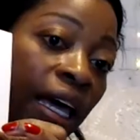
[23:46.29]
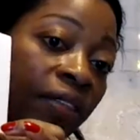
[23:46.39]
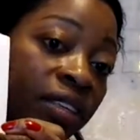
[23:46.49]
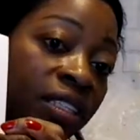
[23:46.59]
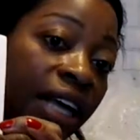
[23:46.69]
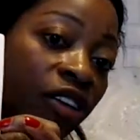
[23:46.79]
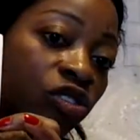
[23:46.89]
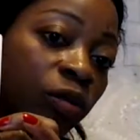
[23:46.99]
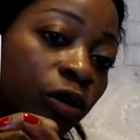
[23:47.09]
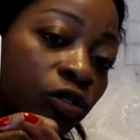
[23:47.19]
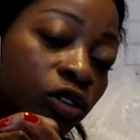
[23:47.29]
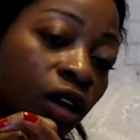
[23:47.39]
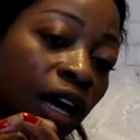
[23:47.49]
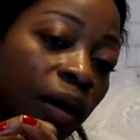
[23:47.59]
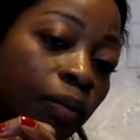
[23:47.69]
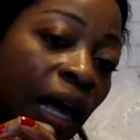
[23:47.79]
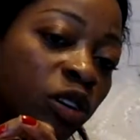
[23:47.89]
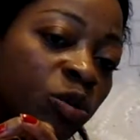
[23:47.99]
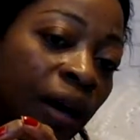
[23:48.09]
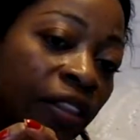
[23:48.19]
And this is actually um,
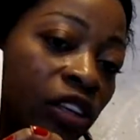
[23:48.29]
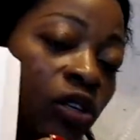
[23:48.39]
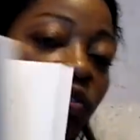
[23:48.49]
published by the